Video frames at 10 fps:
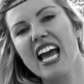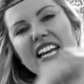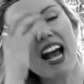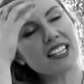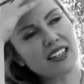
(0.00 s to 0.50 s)

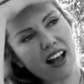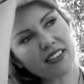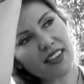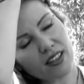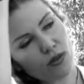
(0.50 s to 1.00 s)
It has
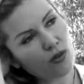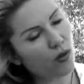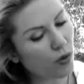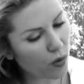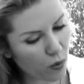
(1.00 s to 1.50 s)
nothing to
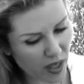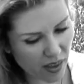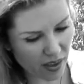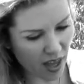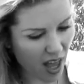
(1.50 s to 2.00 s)
do
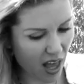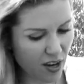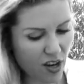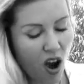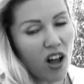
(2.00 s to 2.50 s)
with
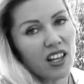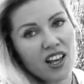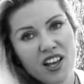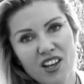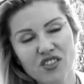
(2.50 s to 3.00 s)

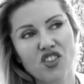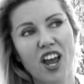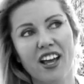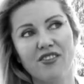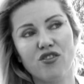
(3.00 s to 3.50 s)
knowledge
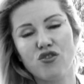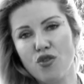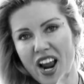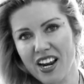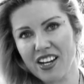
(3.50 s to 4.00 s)
and
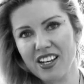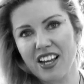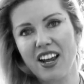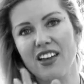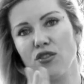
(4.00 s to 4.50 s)
training
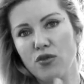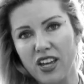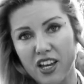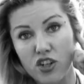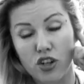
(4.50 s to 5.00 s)
and
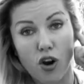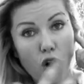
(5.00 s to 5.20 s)
education.